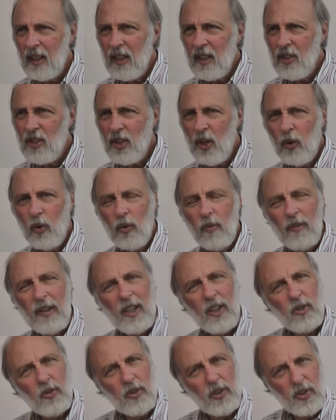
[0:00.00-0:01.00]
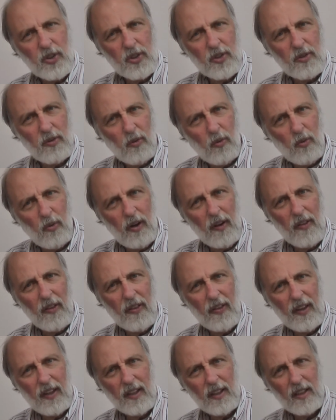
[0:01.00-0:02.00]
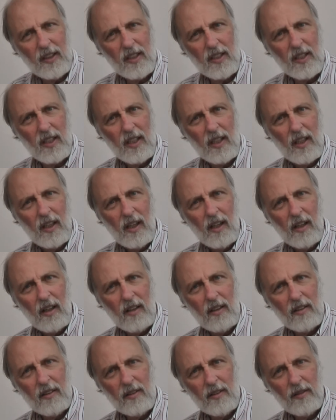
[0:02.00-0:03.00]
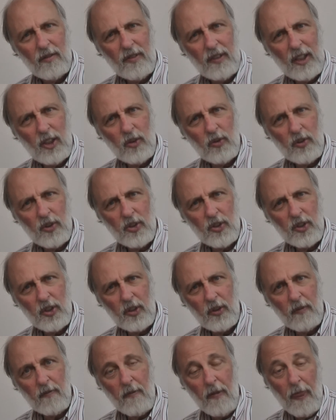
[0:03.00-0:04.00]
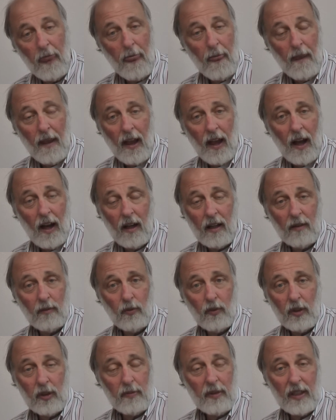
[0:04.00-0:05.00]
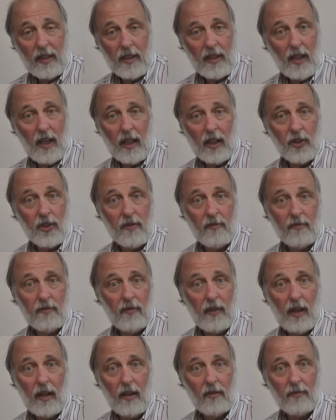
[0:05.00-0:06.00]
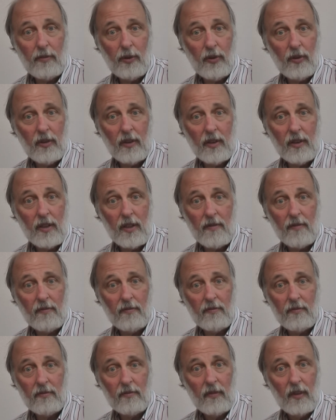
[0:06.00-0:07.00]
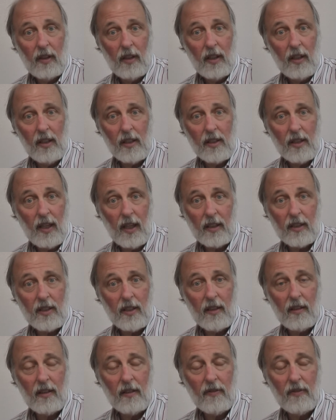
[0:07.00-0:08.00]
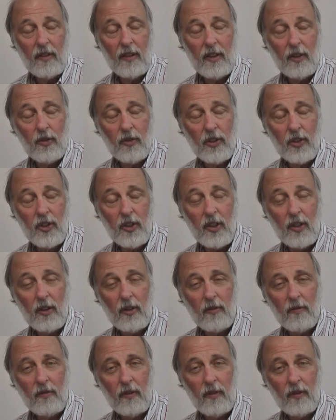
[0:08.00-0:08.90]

So, interests. What things are of interest to you? What about sex? How important is sex of an interest to you?